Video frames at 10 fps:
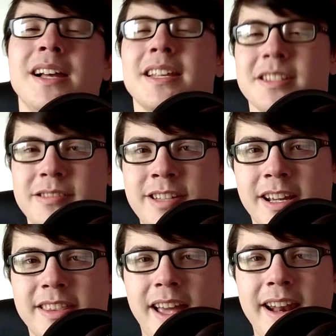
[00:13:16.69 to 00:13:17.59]
So
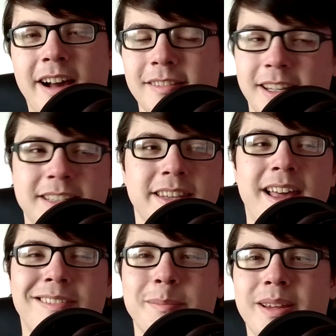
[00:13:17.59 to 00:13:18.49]
check that out. Link to
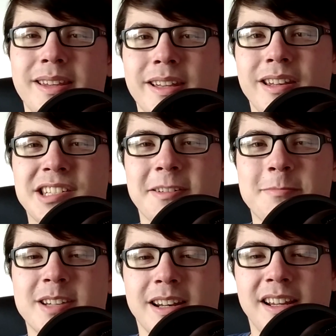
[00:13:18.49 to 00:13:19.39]
that will be in the
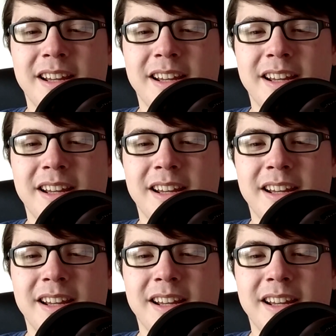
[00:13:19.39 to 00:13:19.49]
description.